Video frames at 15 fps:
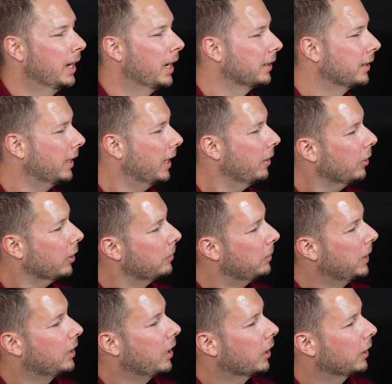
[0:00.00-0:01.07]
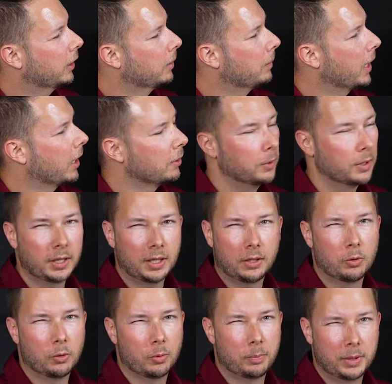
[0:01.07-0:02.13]
And today we're going to be talking about a really
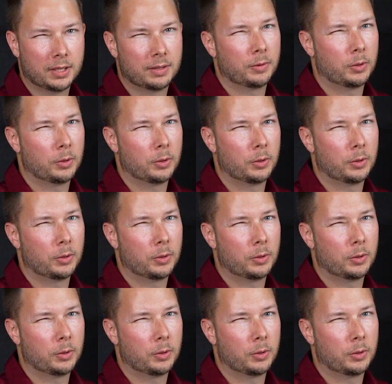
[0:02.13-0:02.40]
cool piece